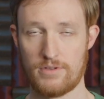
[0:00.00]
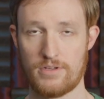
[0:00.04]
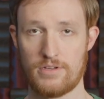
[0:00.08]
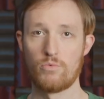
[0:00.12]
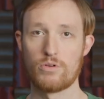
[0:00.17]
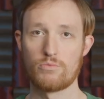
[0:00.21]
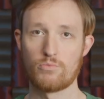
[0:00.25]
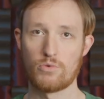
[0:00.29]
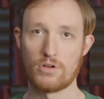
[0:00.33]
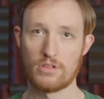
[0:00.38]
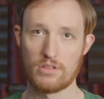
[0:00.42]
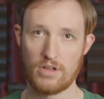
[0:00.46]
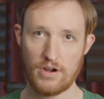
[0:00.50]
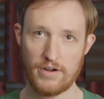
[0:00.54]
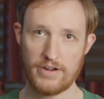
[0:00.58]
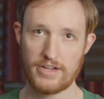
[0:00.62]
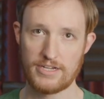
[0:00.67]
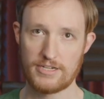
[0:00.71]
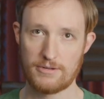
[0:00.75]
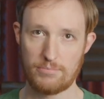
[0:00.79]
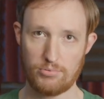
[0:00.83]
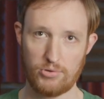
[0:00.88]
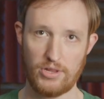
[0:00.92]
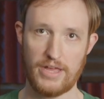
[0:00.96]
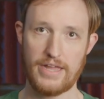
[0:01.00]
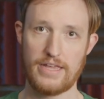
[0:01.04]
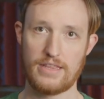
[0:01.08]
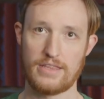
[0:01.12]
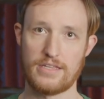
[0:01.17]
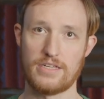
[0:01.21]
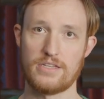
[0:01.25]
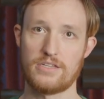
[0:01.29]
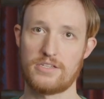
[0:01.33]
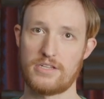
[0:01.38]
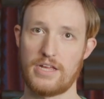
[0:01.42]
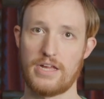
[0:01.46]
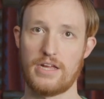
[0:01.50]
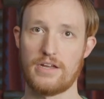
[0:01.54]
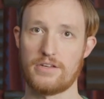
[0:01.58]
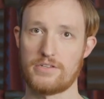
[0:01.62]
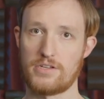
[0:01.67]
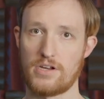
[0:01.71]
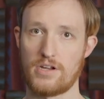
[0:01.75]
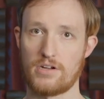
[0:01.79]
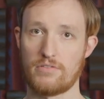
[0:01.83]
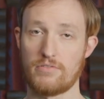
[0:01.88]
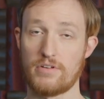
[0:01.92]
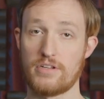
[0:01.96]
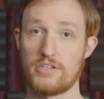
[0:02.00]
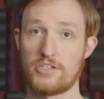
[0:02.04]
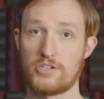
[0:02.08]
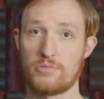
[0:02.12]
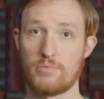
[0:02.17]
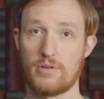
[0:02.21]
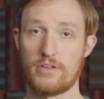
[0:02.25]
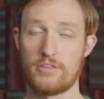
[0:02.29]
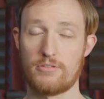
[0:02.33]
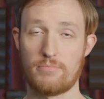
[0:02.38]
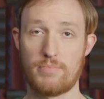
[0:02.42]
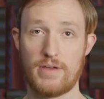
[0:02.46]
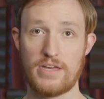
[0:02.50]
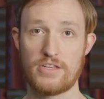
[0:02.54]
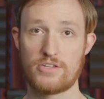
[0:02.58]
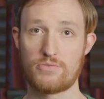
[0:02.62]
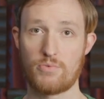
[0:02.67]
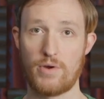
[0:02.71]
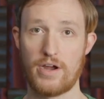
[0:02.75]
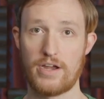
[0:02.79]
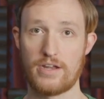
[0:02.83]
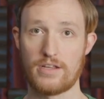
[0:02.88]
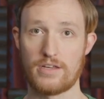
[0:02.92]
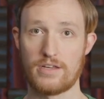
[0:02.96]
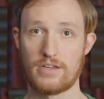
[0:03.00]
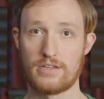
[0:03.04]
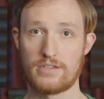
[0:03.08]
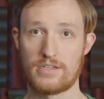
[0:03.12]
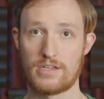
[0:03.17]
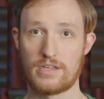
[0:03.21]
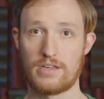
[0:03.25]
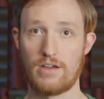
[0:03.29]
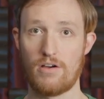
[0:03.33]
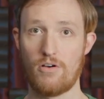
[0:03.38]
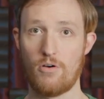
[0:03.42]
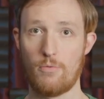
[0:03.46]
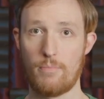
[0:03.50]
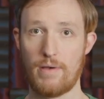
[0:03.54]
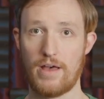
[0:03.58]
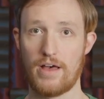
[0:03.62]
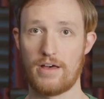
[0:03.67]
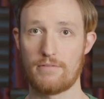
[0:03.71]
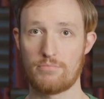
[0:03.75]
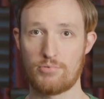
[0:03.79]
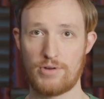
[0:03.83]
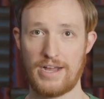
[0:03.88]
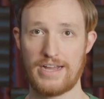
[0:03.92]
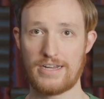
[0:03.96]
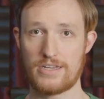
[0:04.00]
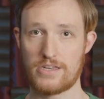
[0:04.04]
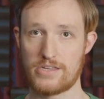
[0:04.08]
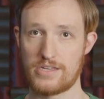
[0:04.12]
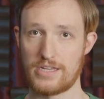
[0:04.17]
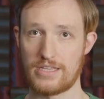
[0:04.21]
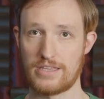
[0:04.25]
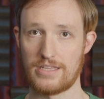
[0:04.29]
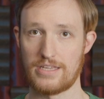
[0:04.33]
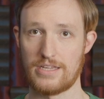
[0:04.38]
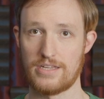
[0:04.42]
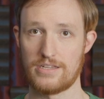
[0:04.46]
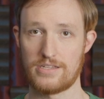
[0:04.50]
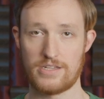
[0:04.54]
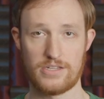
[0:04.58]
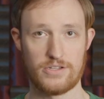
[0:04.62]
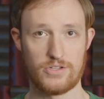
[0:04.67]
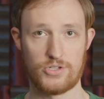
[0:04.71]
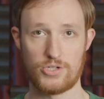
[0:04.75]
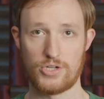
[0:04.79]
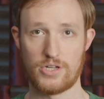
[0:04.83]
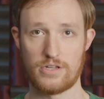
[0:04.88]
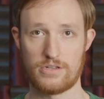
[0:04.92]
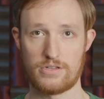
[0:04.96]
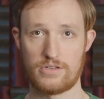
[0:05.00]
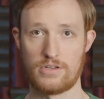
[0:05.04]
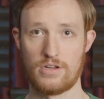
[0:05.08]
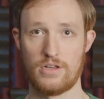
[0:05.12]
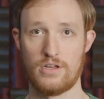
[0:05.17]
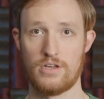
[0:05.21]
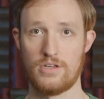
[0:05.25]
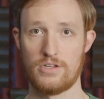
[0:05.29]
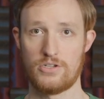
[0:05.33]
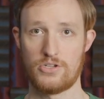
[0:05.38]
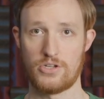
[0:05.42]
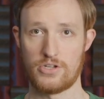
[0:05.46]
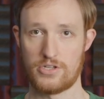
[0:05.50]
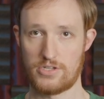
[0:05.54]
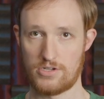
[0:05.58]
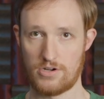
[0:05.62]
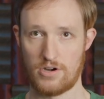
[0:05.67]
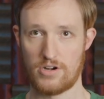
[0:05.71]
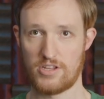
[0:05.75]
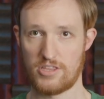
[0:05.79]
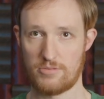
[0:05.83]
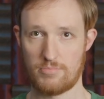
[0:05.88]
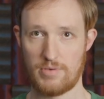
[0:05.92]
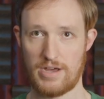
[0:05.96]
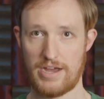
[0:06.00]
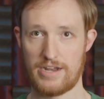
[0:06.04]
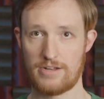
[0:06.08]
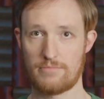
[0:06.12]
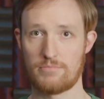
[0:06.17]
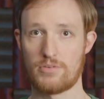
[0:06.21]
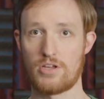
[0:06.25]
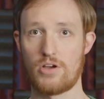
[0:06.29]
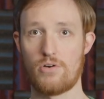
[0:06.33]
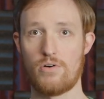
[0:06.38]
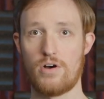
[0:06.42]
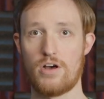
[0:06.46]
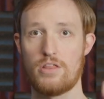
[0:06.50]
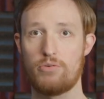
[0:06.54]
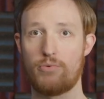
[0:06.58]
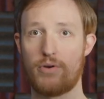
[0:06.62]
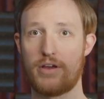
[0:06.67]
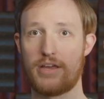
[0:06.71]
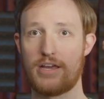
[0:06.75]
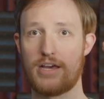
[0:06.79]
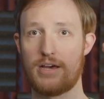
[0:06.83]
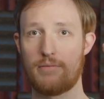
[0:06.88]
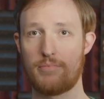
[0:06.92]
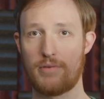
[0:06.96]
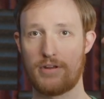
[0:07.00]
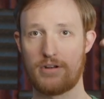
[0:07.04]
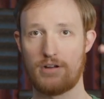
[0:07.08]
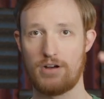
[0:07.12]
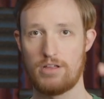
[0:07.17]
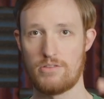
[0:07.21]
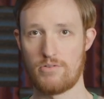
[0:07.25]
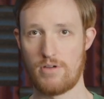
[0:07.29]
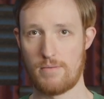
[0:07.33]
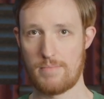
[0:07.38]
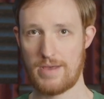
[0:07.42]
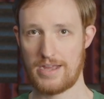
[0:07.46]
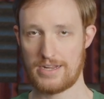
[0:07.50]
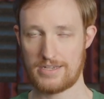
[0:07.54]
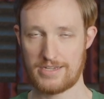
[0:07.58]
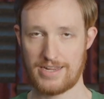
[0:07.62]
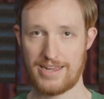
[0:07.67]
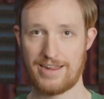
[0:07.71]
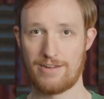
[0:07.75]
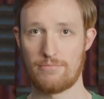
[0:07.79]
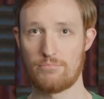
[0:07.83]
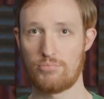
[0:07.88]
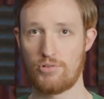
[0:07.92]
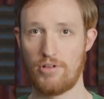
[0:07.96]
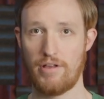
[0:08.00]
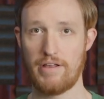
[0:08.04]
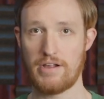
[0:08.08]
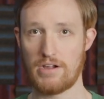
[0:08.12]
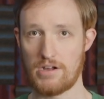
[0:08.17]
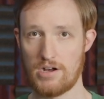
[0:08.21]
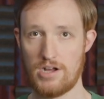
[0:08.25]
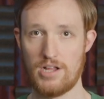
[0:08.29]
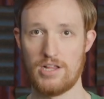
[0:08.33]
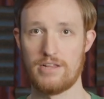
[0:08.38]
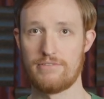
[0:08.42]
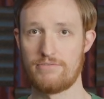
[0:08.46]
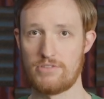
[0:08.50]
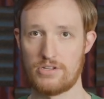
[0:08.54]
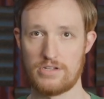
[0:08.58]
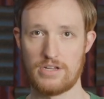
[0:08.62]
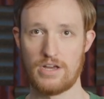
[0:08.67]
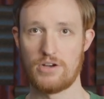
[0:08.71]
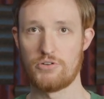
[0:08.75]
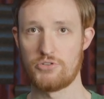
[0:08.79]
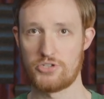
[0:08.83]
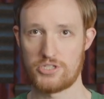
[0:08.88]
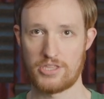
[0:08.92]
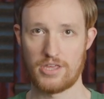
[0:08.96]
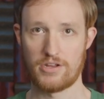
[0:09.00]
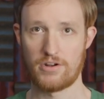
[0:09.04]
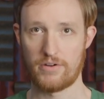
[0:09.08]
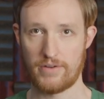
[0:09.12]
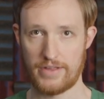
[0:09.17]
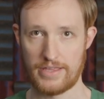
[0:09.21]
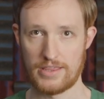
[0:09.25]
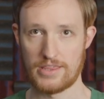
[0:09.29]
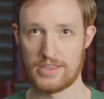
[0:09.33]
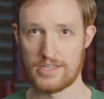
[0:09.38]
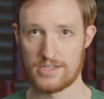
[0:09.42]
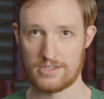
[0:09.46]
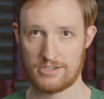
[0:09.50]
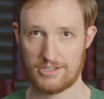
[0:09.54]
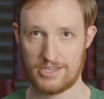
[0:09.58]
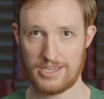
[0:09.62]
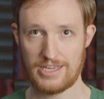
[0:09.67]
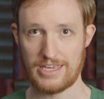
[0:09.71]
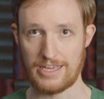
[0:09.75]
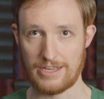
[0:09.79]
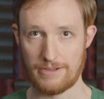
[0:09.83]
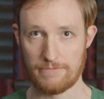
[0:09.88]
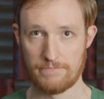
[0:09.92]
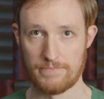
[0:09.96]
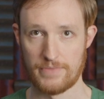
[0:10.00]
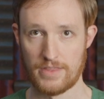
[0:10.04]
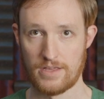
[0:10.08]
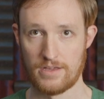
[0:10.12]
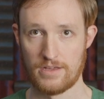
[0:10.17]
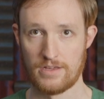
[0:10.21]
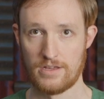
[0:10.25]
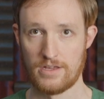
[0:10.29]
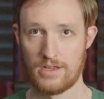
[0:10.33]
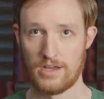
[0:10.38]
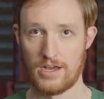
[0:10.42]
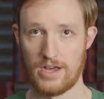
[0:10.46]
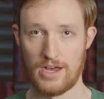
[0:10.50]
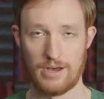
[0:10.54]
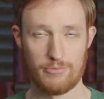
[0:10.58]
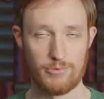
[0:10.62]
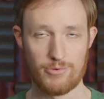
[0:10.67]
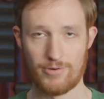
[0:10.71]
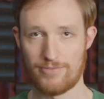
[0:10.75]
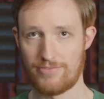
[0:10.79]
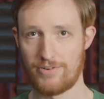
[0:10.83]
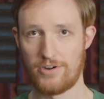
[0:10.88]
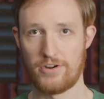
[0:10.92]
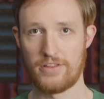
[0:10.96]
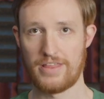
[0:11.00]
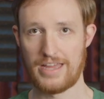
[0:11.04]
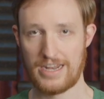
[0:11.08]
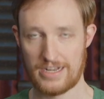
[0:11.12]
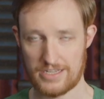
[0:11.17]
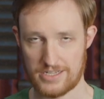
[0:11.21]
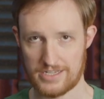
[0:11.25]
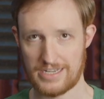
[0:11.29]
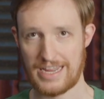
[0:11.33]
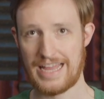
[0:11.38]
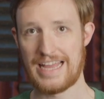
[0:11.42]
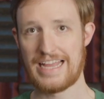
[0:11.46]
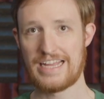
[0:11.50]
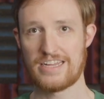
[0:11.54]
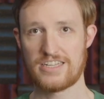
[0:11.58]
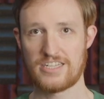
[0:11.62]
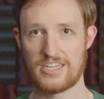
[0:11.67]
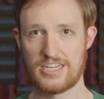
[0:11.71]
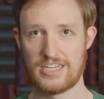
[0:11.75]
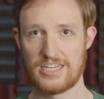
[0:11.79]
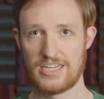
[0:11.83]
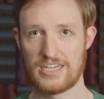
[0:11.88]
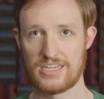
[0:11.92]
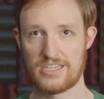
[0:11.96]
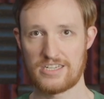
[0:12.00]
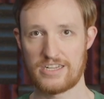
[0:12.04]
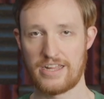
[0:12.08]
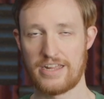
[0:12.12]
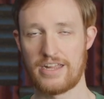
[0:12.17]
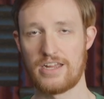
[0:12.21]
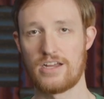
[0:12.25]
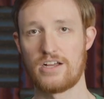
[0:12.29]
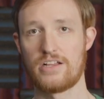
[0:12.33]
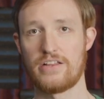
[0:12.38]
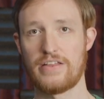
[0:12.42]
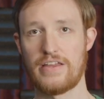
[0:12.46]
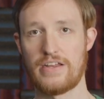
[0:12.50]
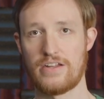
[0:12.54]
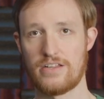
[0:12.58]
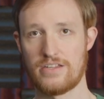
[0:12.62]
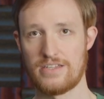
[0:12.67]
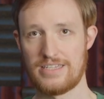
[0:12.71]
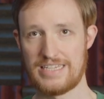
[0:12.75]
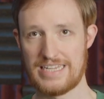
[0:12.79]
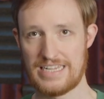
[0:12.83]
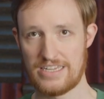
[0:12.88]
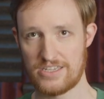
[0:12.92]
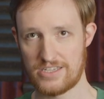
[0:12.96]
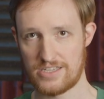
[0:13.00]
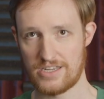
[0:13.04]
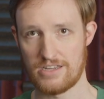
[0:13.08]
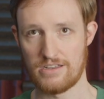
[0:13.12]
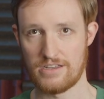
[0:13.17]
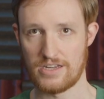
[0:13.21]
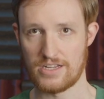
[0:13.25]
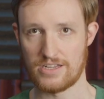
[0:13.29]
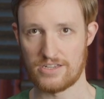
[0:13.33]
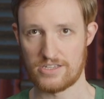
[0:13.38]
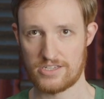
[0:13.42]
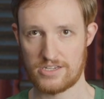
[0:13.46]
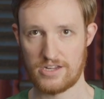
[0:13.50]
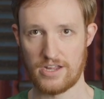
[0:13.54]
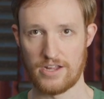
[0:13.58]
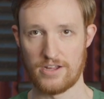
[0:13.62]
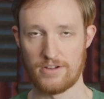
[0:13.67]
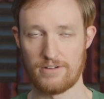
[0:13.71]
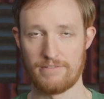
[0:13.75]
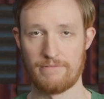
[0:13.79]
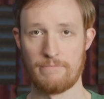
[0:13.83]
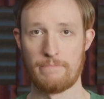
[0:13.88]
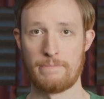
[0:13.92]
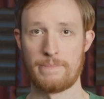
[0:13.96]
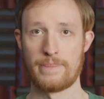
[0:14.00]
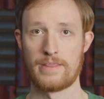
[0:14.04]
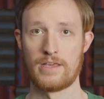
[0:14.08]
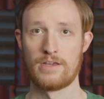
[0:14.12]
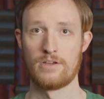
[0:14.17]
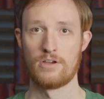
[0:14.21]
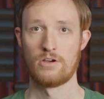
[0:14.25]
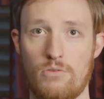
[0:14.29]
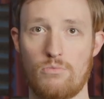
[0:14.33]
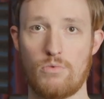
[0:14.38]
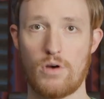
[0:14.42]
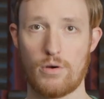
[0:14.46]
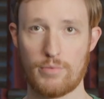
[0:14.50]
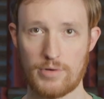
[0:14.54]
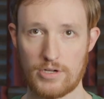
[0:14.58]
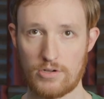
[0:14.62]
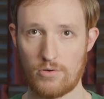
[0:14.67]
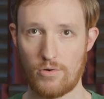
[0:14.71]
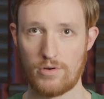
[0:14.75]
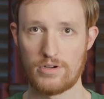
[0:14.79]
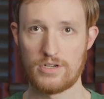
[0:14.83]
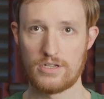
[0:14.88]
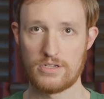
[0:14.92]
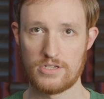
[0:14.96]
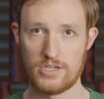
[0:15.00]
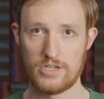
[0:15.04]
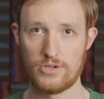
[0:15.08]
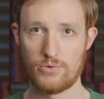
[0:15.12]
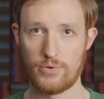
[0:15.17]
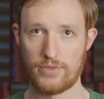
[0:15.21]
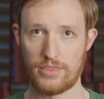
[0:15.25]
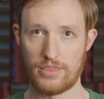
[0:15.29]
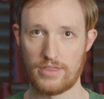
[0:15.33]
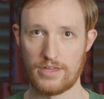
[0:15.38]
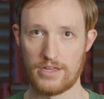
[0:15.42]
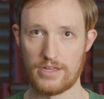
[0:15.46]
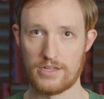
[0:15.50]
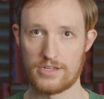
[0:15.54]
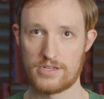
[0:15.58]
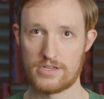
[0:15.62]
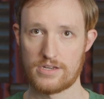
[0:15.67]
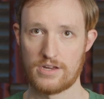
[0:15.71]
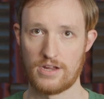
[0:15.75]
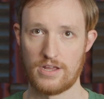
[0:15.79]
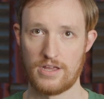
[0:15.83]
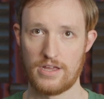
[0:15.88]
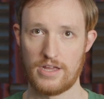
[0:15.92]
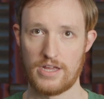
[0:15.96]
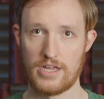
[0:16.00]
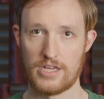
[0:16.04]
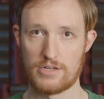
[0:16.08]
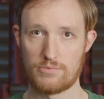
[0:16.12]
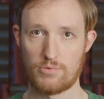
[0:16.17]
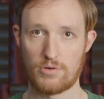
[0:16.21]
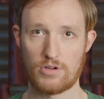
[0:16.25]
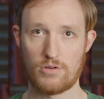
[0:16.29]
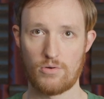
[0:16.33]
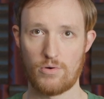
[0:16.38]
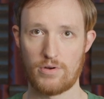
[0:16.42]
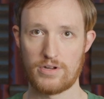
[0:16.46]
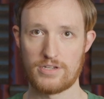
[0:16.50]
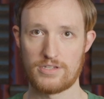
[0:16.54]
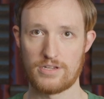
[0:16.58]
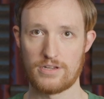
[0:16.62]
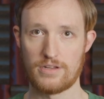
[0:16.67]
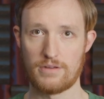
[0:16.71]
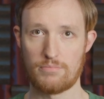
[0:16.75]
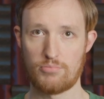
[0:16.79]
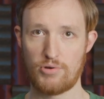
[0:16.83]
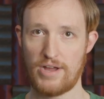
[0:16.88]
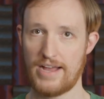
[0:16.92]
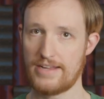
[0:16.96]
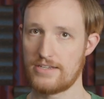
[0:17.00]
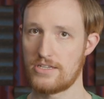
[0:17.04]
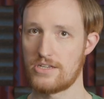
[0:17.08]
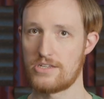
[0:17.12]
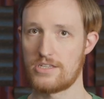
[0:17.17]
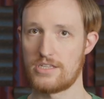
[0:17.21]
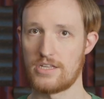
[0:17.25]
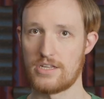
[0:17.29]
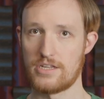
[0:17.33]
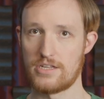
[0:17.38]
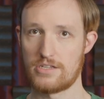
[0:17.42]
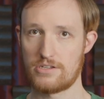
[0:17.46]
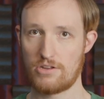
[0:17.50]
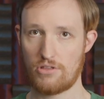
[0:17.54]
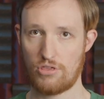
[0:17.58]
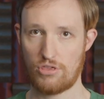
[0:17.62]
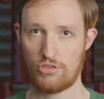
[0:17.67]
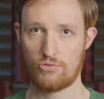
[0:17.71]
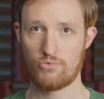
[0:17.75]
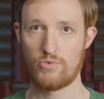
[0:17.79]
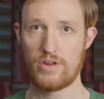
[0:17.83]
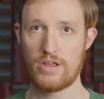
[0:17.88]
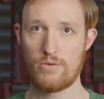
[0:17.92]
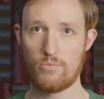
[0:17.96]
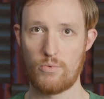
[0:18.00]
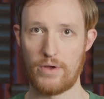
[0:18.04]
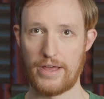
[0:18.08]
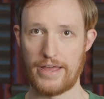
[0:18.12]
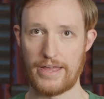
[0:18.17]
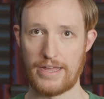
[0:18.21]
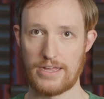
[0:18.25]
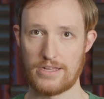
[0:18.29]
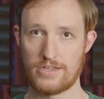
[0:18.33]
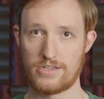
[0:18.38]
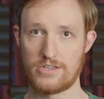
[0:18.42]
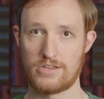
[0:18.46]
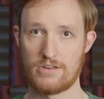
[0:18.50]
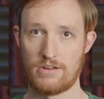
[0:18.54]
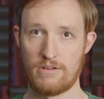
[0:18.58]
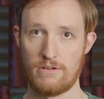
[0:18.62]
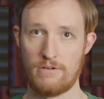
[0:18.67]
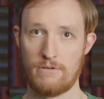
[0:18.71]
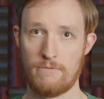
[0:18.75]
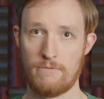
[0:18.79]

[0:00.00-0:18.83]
When we're learning to play these scales on our instrument, the best way to go about practicing these is just to start at the bottom, go all the way up and all the way back down, playing all of the notes that are in this key. We refer to that as an ascending scale and a descending scale. What we're going to do with this is we're going to practice this 3 ways.